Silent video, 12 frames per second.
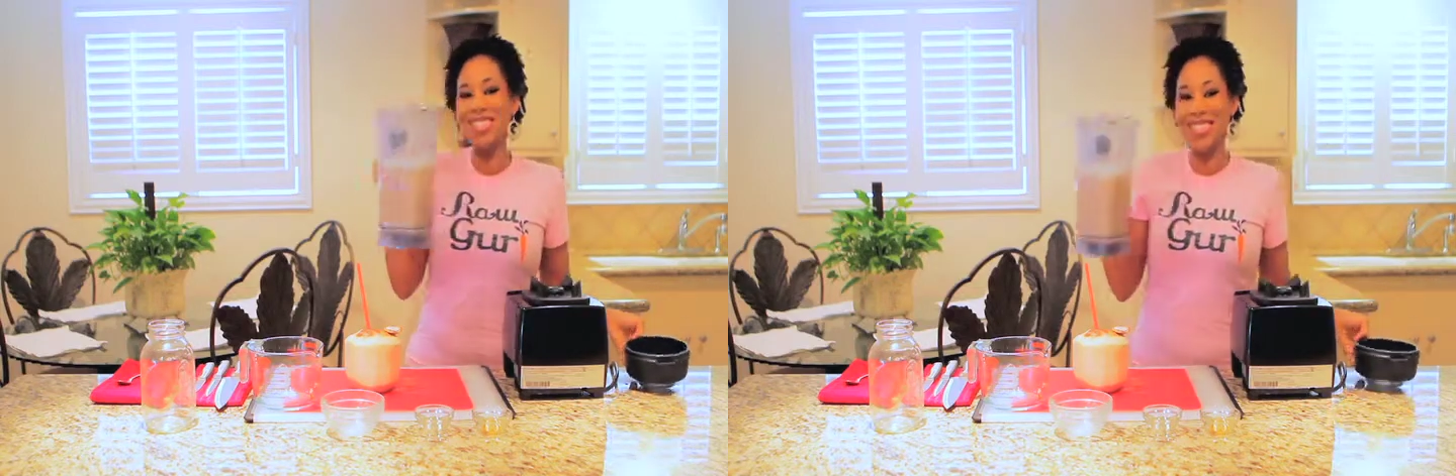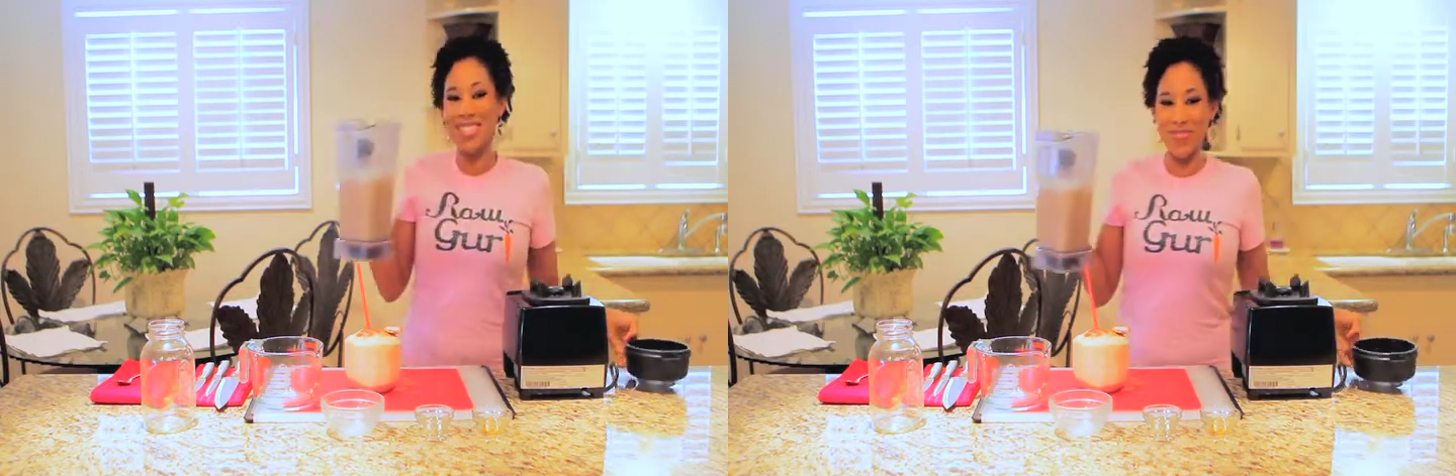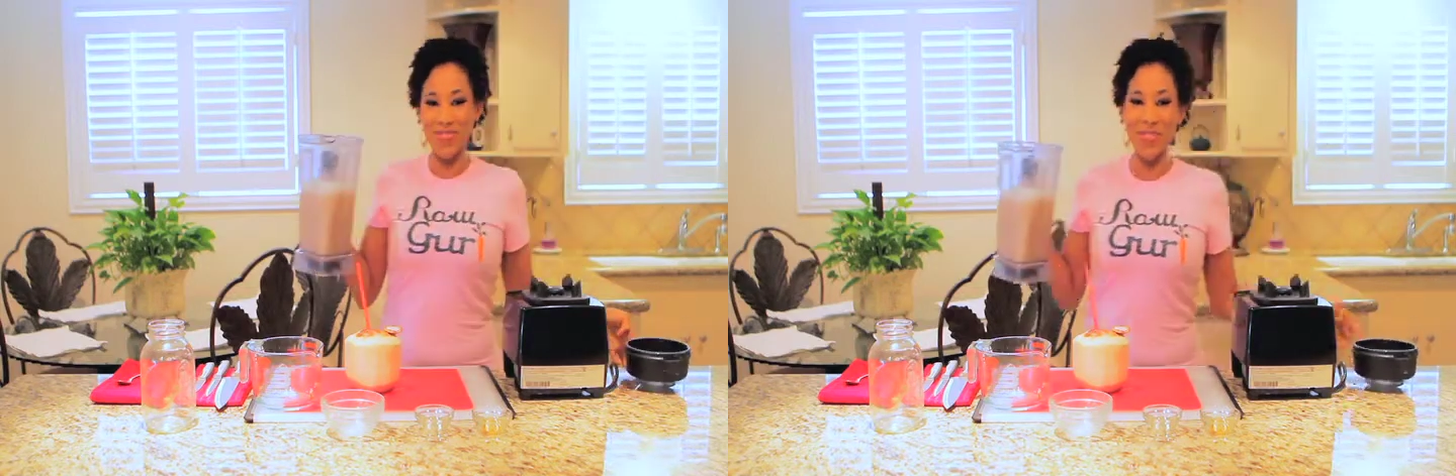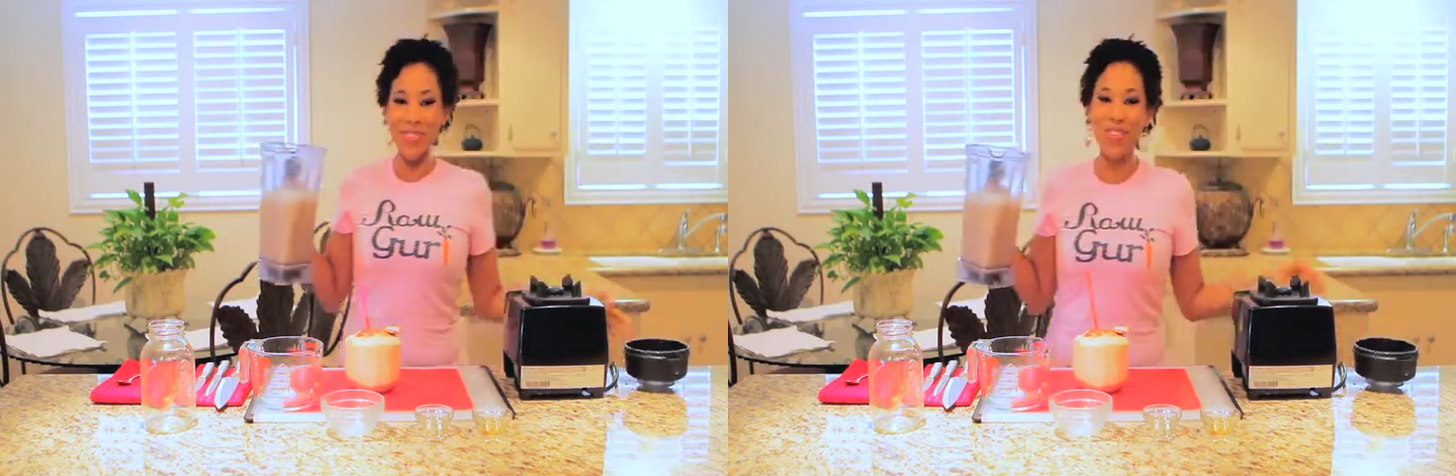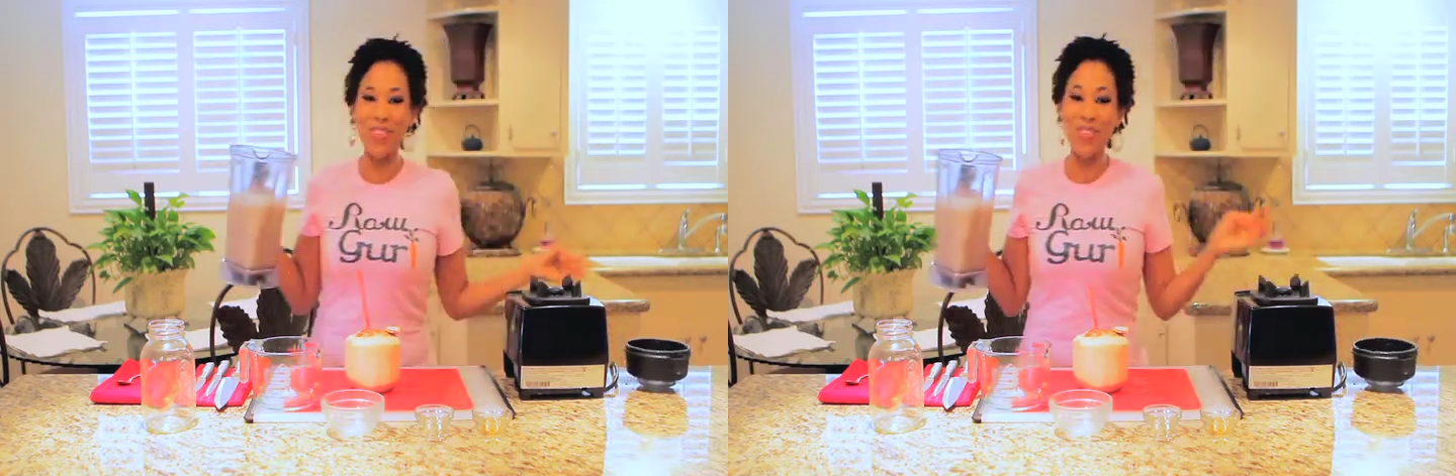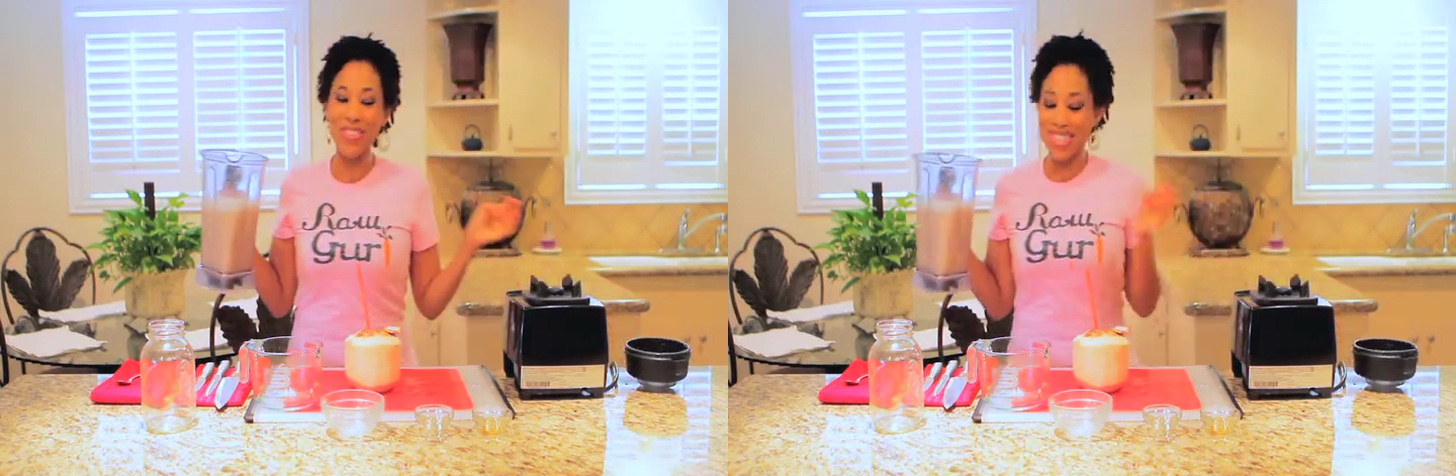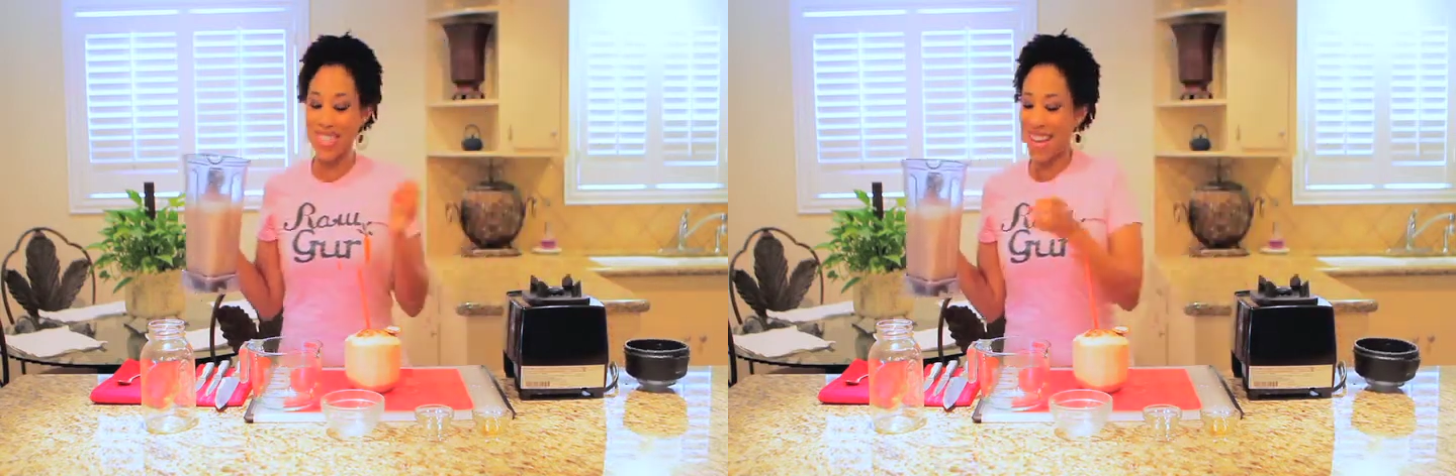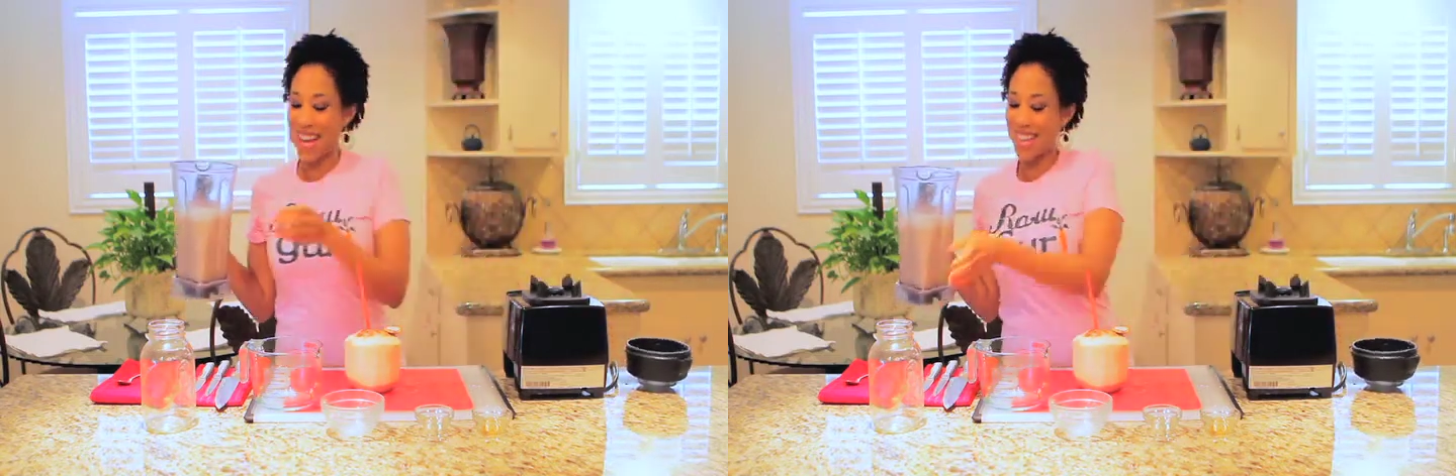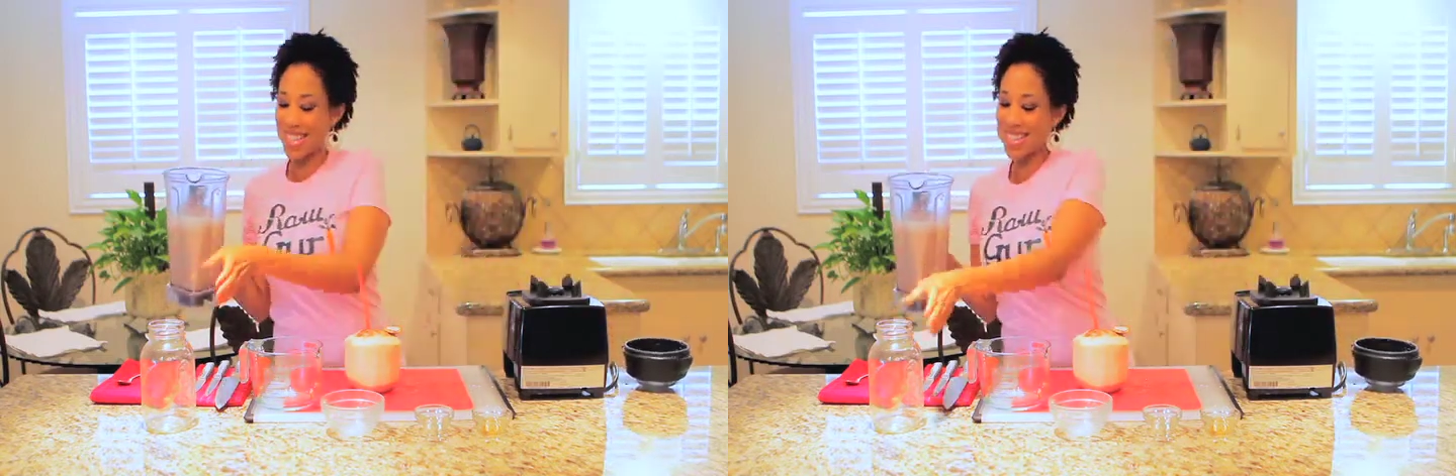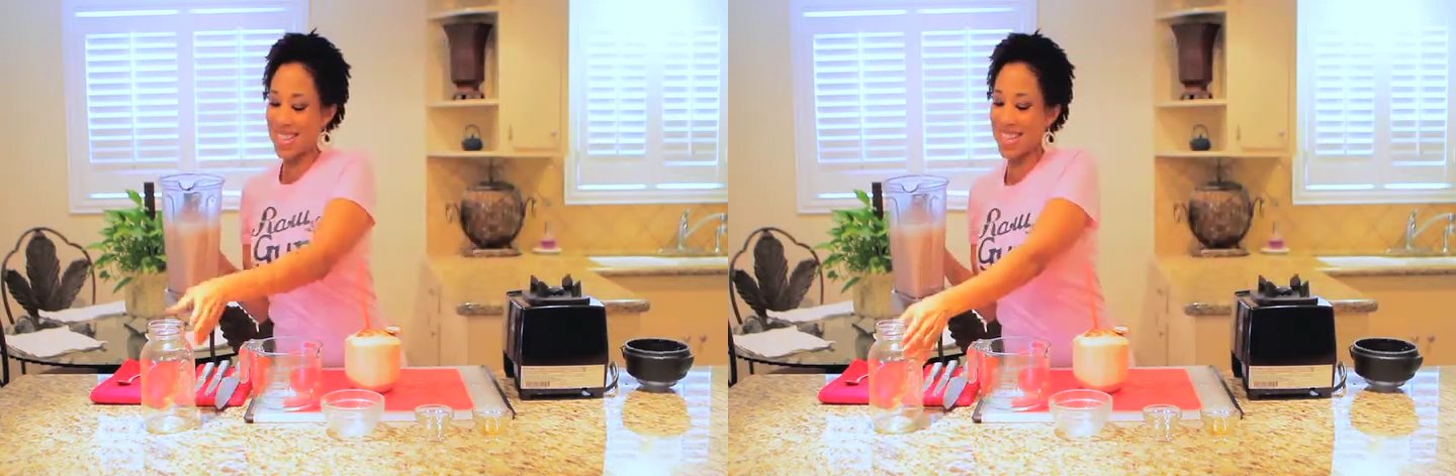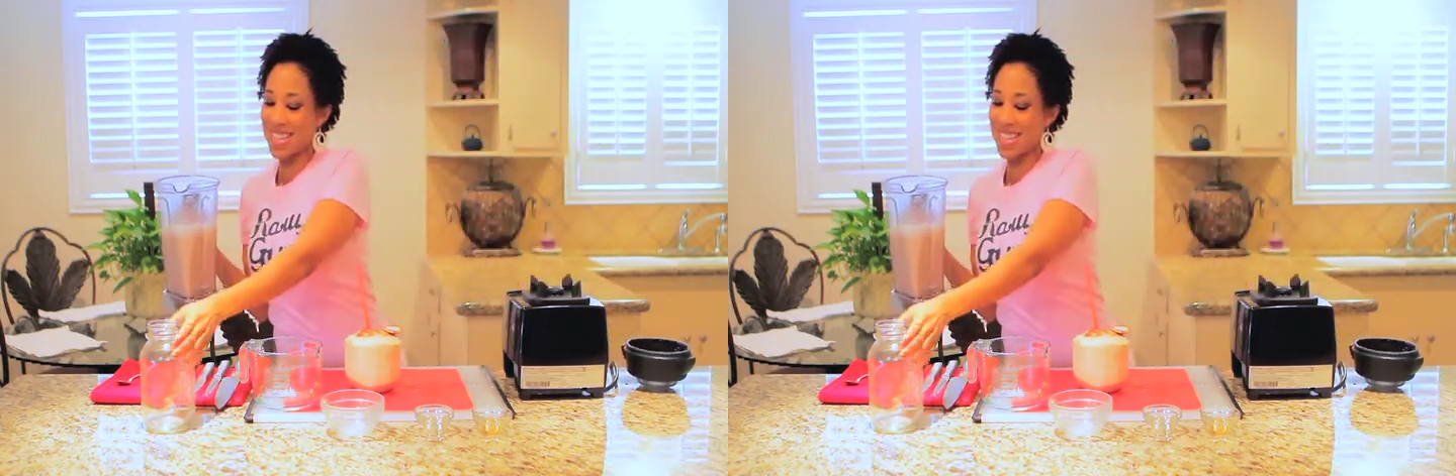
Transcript: Simple was that.